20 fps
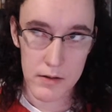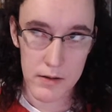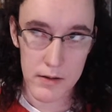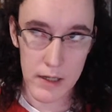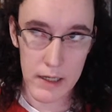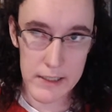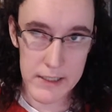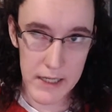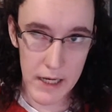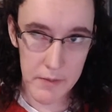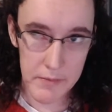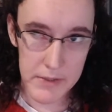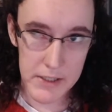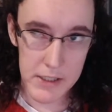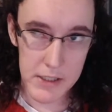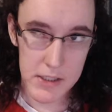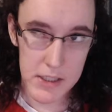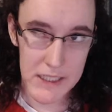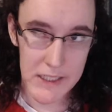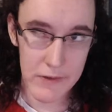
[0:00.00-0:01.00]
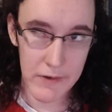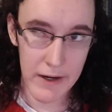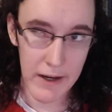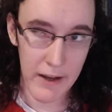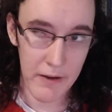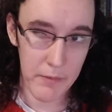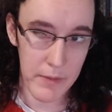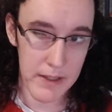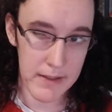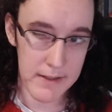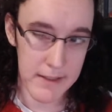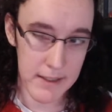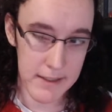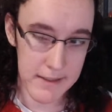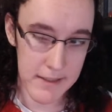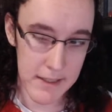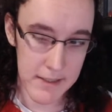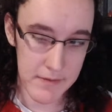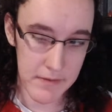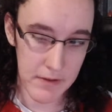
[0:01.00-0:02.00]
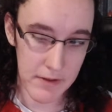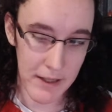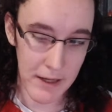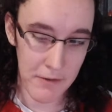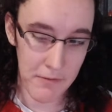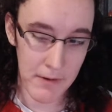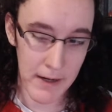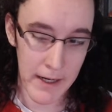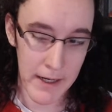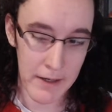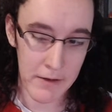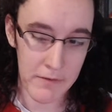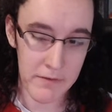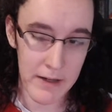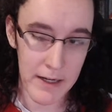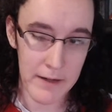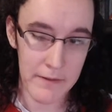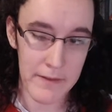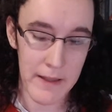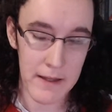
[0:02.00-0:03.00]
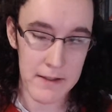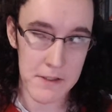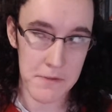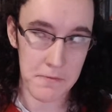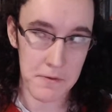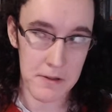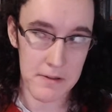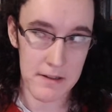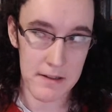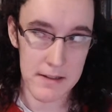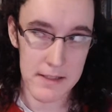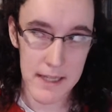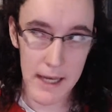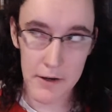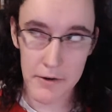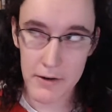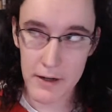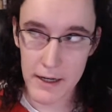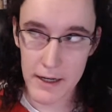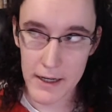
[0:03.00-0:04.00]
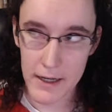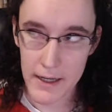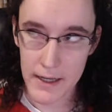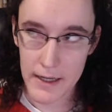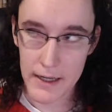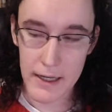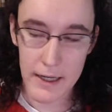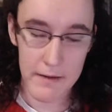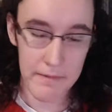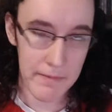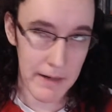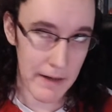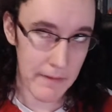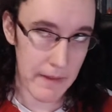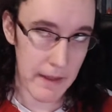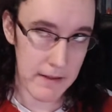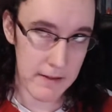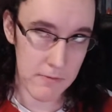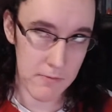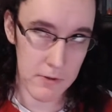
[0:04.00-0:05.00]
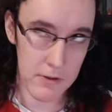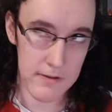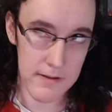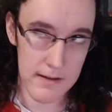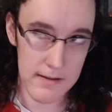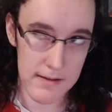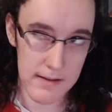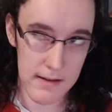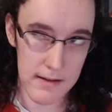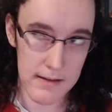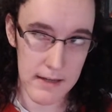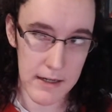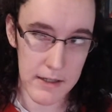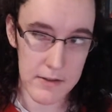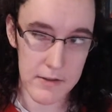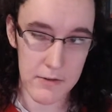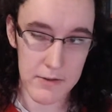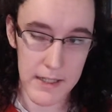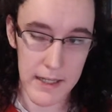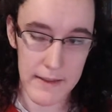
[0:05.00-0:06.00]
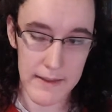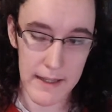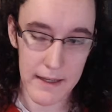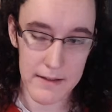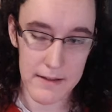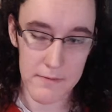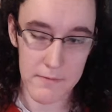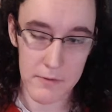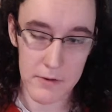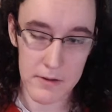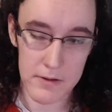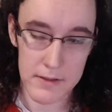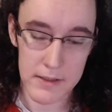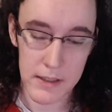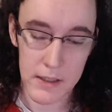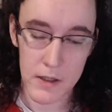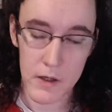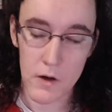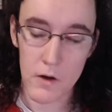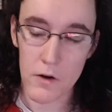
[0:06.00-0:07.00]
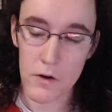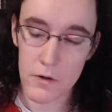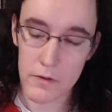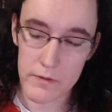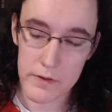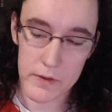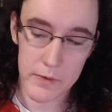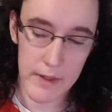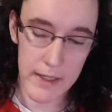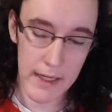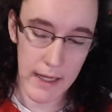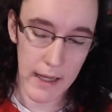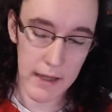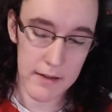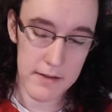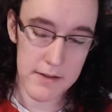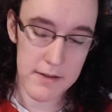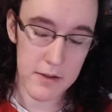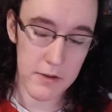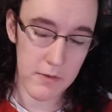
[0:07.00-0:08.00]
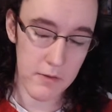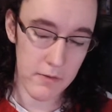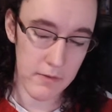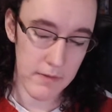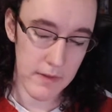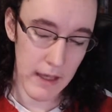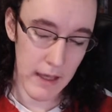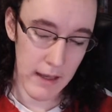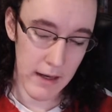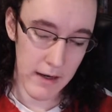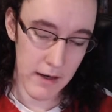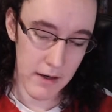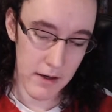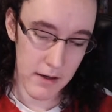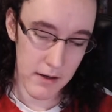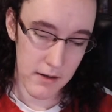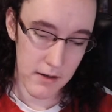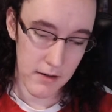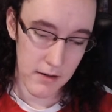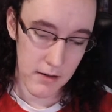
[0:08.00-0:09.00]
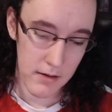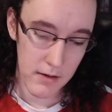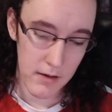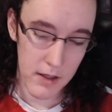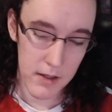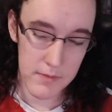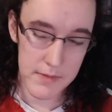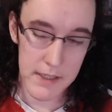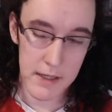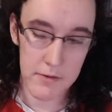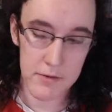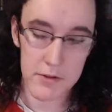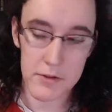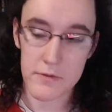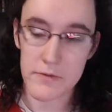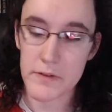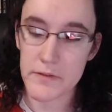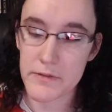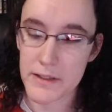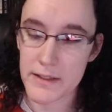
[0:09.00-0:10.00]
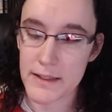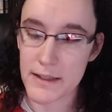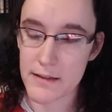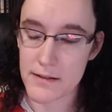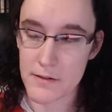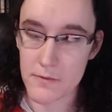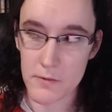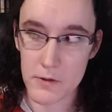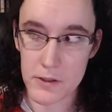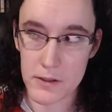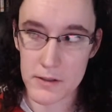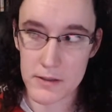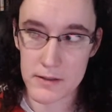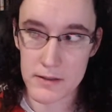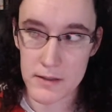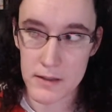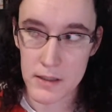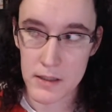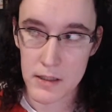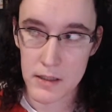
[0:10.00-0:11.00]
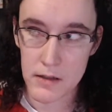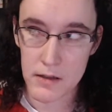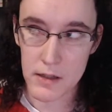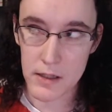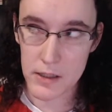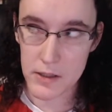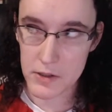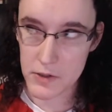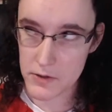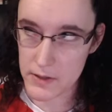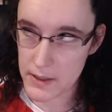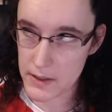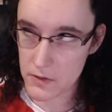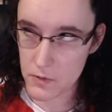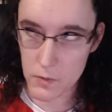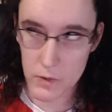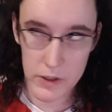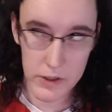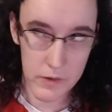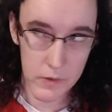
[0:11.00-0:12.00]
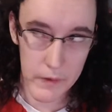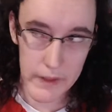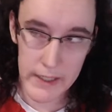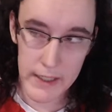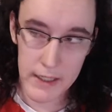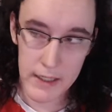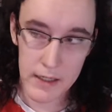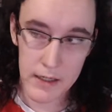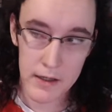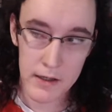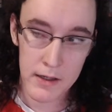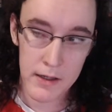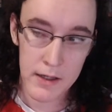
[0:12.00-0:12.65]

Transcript: attempting to and have been successful at writing 5,000 words on Saturday and 5,000 words on Sunday. So 10,000 words over the weekend. So that comes out to 15,000 words like during the work week